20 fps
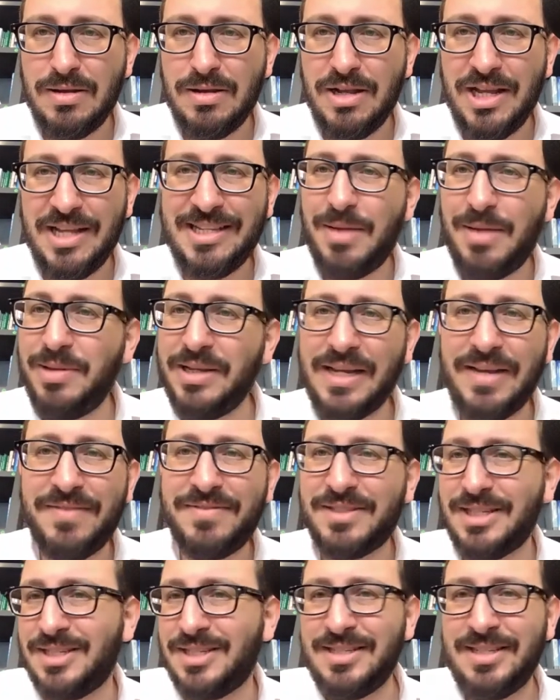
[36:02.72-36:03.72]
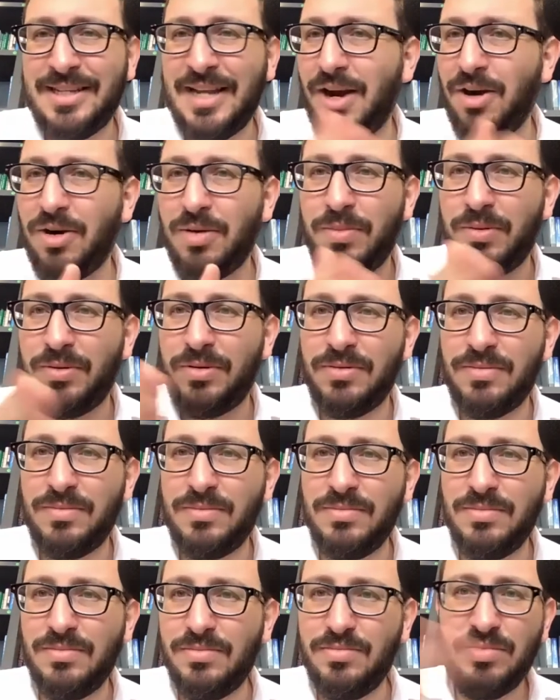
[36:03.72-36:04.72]
The Talmud gives this terrible
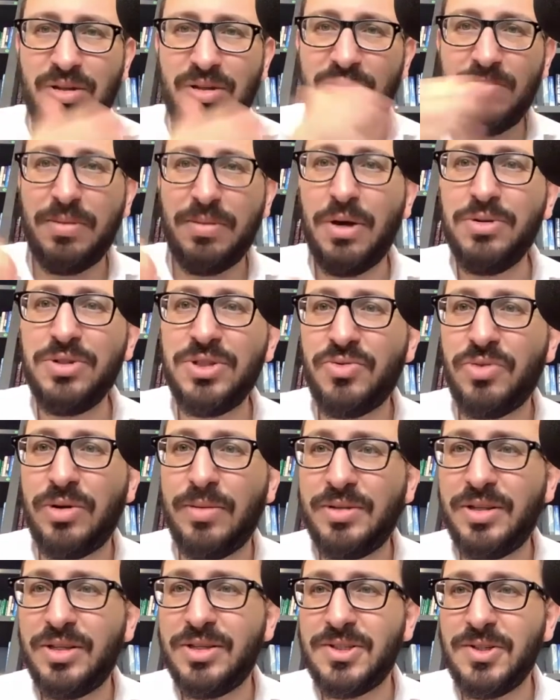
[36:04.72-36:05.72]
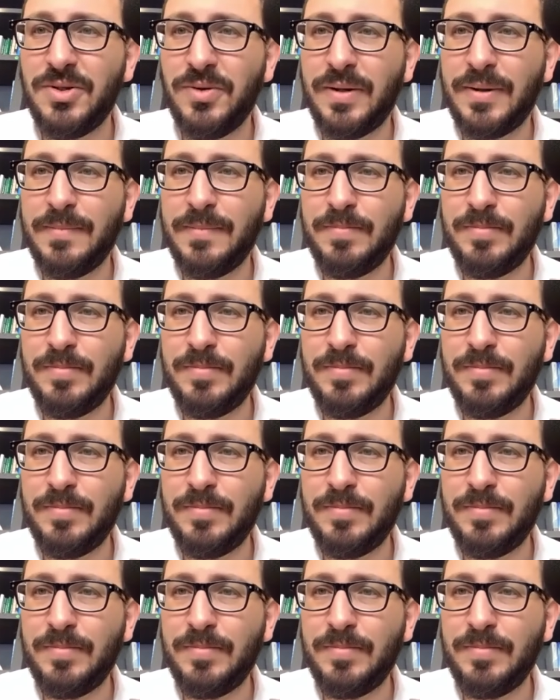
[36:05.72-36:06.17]
little postscript to the story.